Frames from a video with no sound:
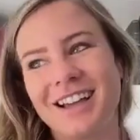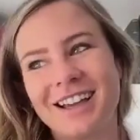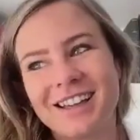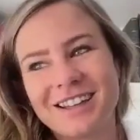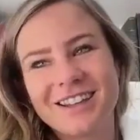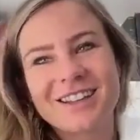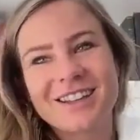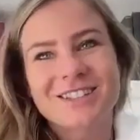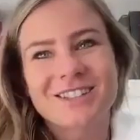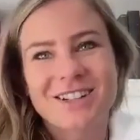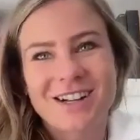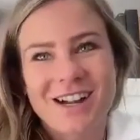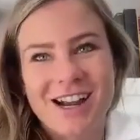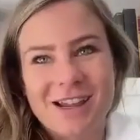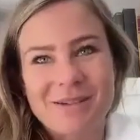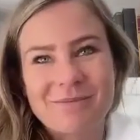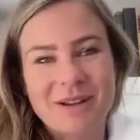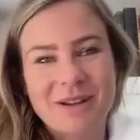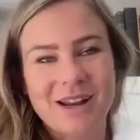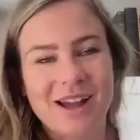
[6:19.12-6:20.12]
I looked
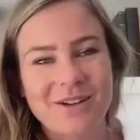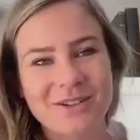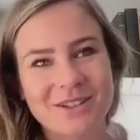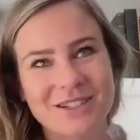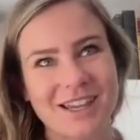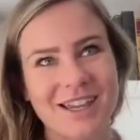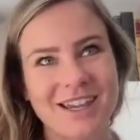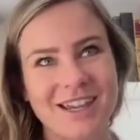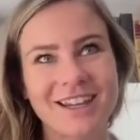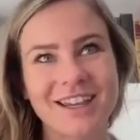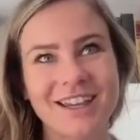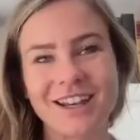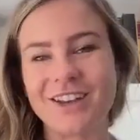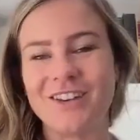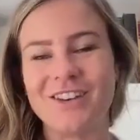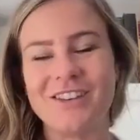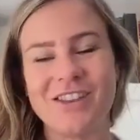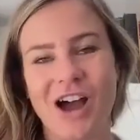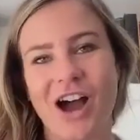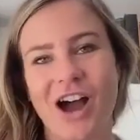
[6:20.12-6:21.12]
great, but I was like
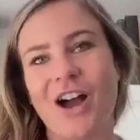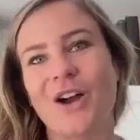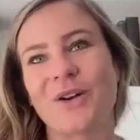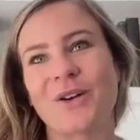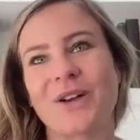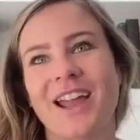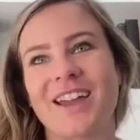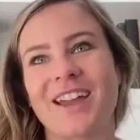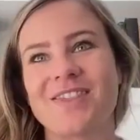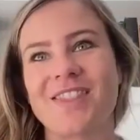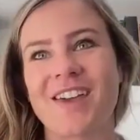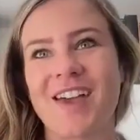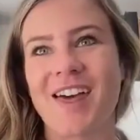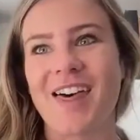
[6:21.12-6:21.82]
not okay in the